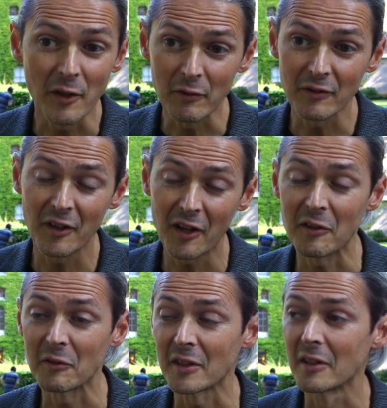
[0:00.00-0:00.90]
don't
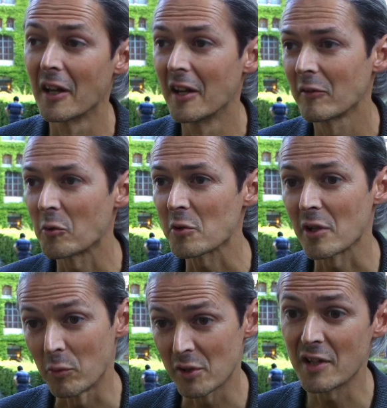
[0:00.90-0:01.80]
know. And of course,
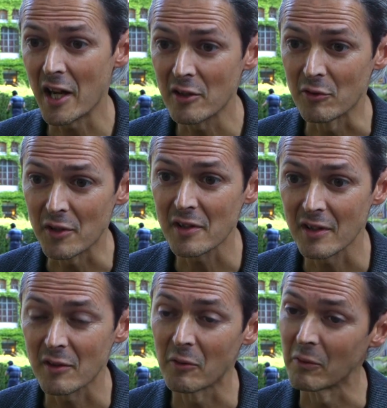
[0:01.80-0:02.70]
it was dangerous.
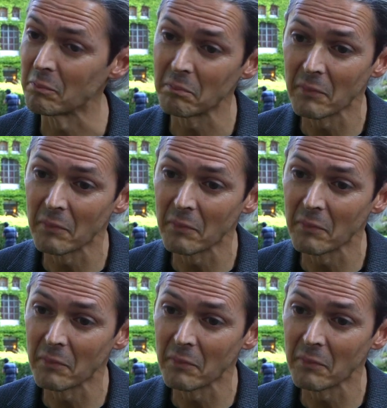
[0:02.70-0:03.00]
It all